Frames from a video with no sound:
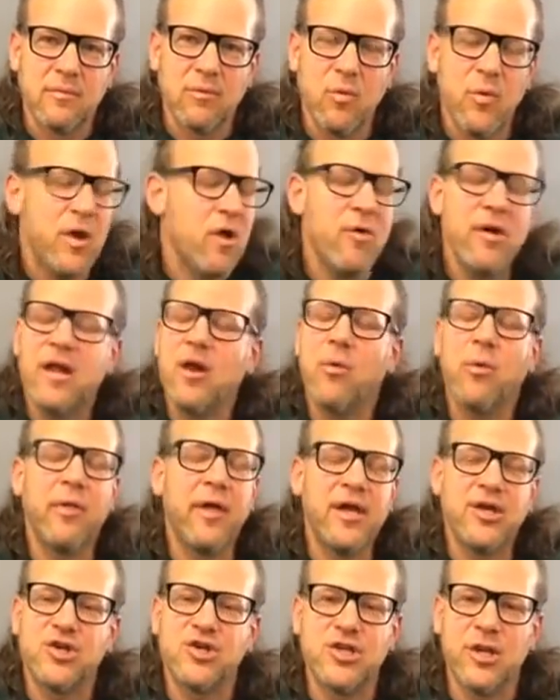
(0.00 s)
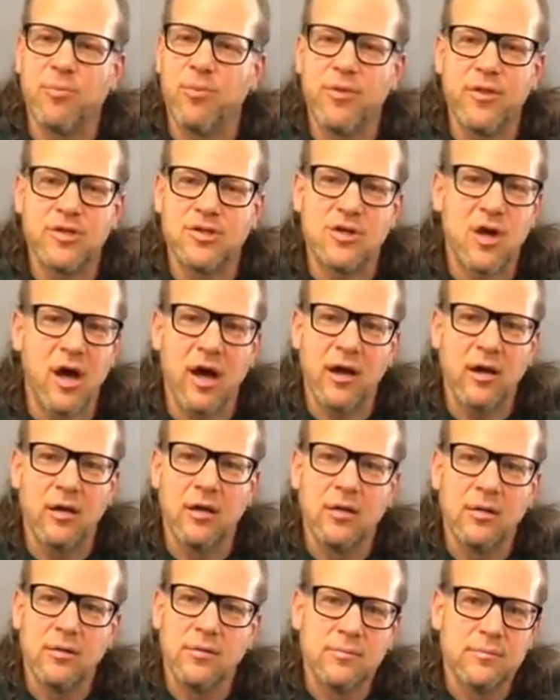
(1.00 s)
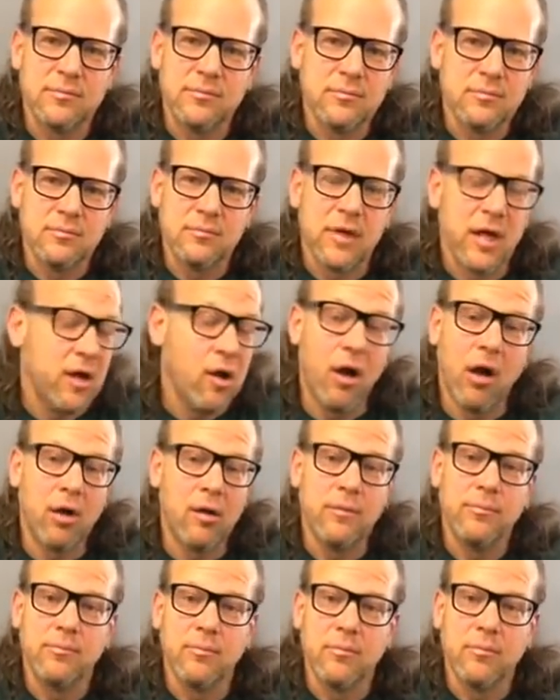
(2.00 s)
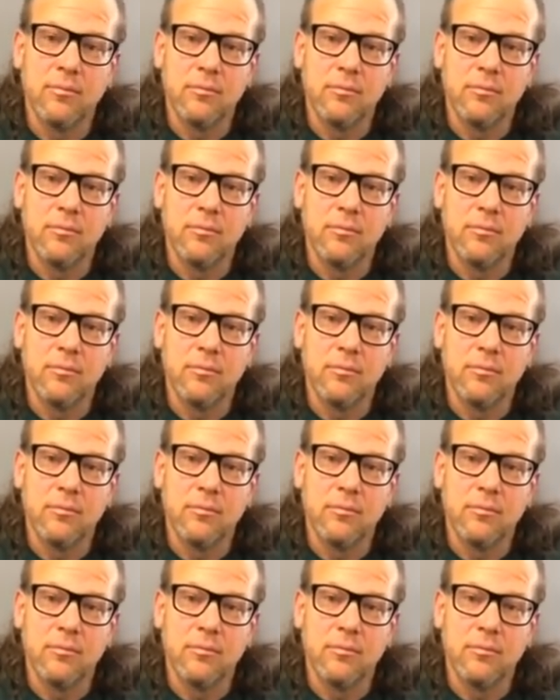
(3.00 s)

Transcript: We don't need a relationship with this dog at all.